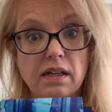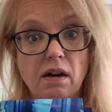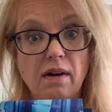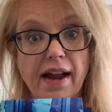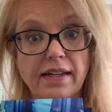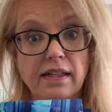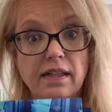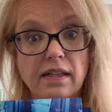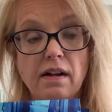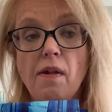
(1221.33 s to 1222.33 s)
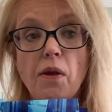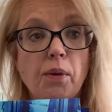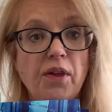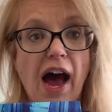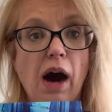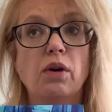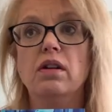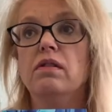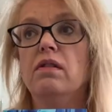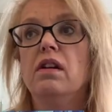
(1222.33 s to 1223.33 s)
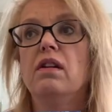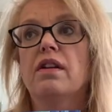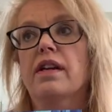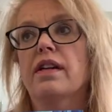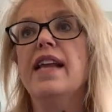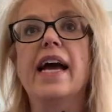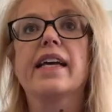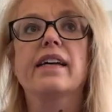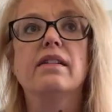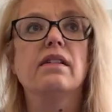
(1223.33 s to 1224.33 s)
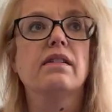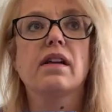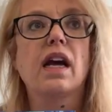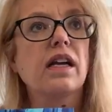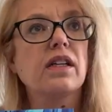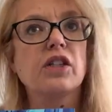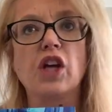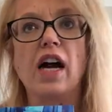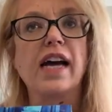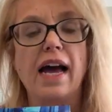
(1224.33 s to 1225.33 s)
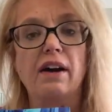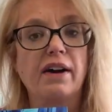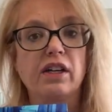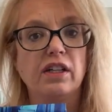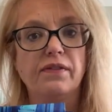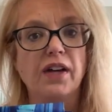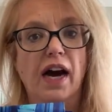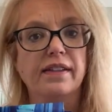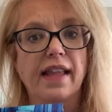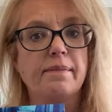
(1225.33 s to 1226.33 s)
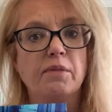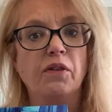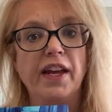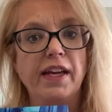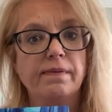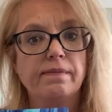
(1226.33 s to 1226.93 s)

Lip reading: All right. Without Nick, Sean Connery couldn't have done that movie.